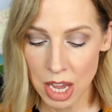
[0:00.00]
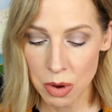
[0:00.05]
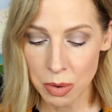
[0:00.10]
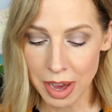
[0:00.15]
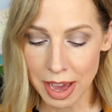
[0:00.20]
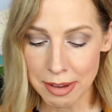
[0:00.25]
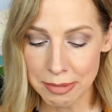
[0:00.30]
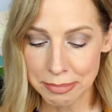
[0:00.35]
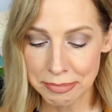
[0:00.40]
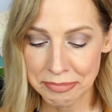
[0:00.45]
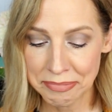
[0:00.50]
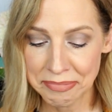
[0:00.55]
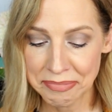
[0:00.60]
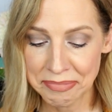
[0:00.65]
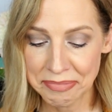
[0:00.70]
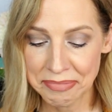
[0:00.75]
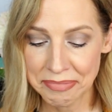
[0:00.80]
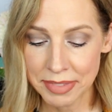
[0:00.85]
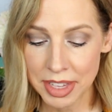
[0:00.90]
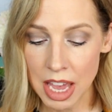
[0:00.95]
Okay.
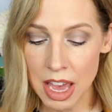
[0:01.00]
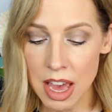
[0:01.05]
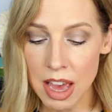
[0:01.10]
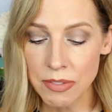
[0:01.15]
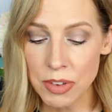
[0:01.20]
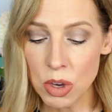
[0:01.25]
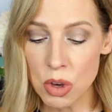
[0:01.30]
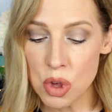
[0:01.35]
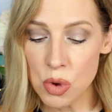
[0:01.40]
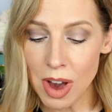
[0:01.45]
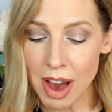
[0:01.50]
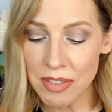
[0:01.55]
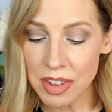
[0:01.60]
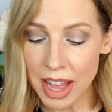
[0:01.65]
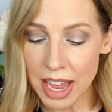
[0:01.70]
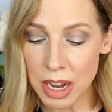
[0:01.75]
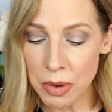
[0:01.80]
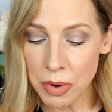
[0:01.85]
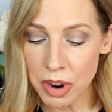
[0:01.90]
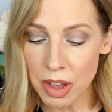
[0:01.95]
If you could
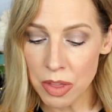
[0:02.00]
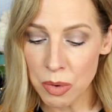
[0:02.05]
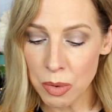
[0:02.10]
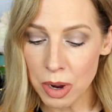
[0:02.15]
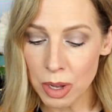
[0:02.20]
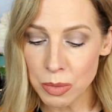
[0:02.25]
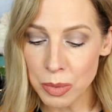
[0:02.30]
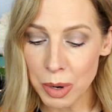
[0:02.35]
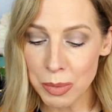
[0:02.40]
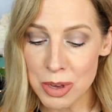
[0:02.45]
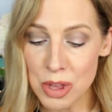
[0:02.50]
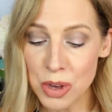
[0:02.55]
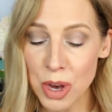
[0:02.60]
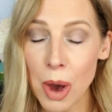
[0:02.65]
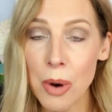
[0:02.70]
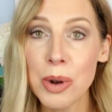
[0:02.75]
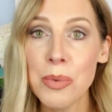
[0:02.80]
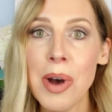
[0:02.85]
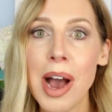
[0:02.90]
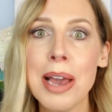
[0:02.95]
travel anywhere in the world, where would you
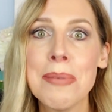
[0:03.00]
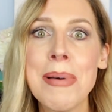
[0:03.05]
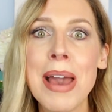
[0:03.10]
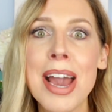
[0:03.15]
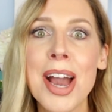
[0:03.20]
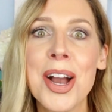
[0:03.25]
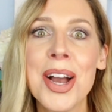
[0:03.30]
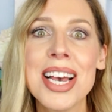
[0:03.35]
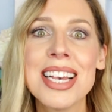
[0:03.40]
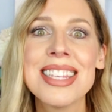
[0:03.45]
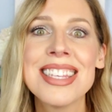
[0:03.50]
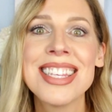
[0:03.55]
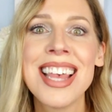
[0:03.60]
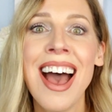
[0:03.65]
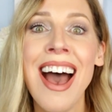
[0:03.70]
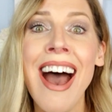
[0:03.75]
go and why? Paris.